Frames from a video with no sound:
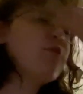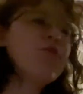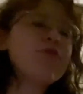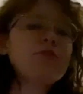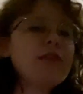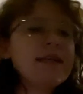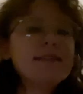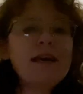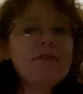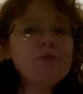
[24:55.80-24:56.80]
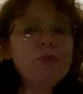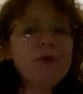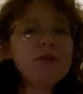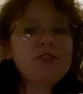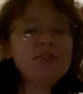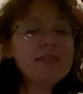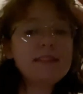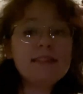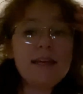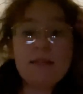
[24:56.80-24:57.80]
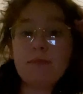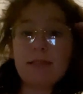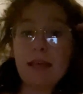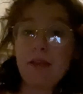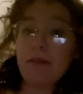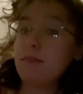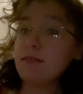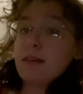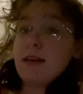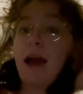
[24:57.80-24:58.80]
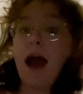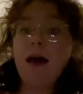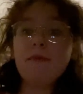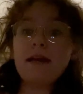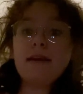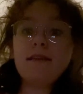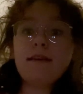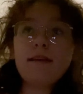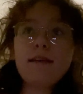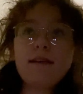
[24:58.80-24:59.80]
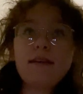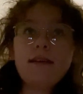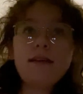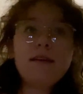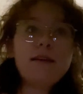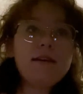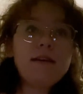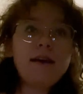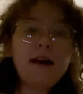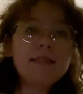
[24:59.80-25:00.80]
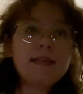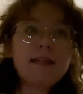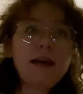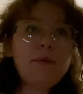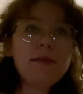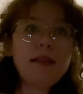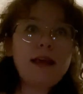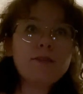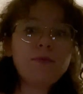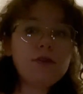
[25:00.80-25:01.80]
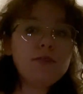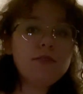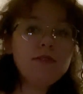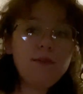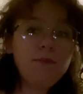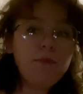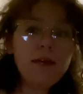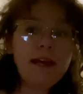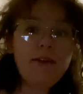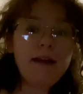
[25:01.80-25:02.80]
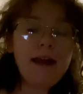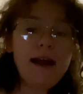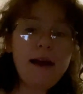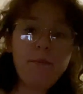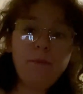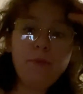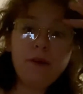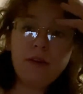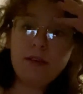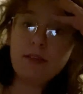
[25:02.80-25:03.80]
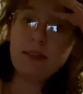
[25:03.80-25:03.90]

go through like 7 books just to see them together. I mean, I said that about the last one and here I am, but